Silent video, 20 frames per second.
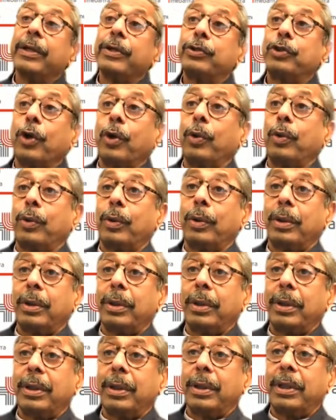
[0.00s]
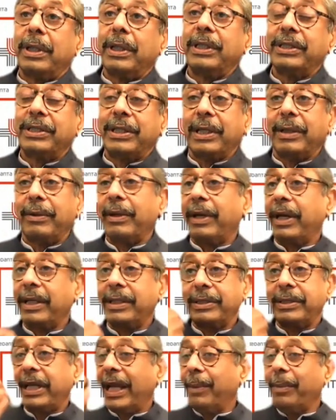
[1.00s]
So
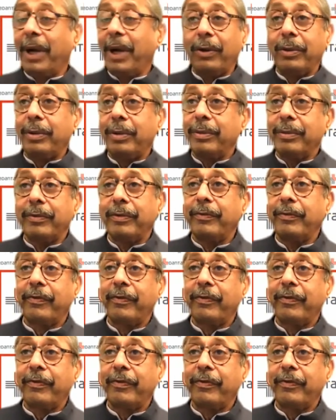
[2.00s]
it came out